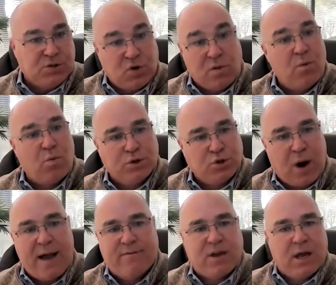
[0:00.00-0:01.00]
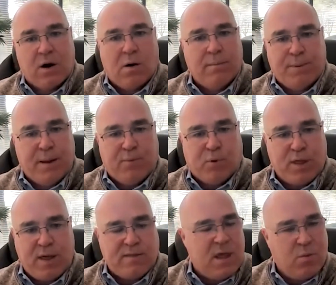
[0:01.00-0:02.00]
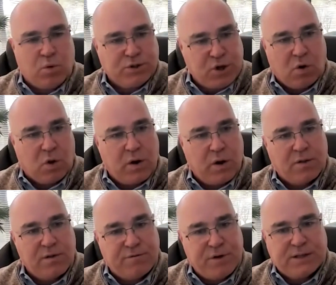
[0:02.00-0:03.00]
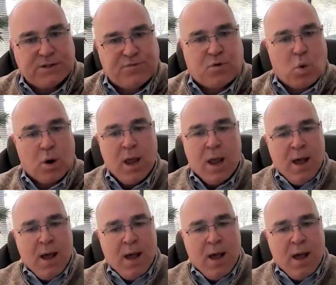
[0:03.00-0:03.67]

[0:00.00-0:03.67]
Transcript: So they were driving it on people that they were totally on the fence for.